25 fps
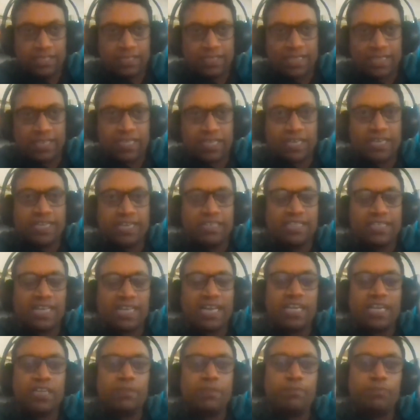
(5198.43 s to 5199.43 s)
that our
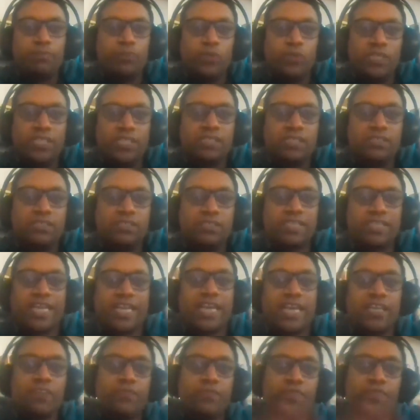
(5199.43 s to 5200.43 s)
entire political
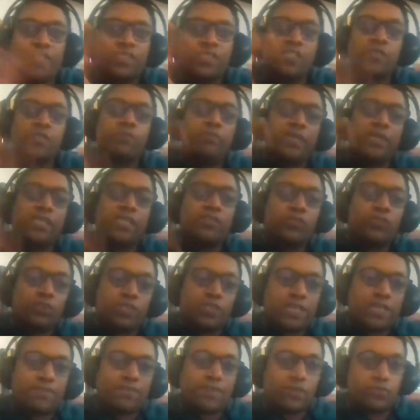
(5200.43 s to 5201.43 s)
edifice is built
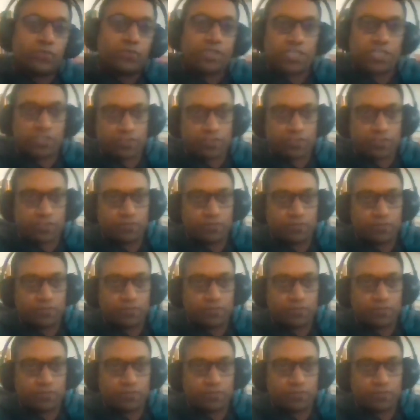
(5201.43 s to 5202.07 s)
on that foundation,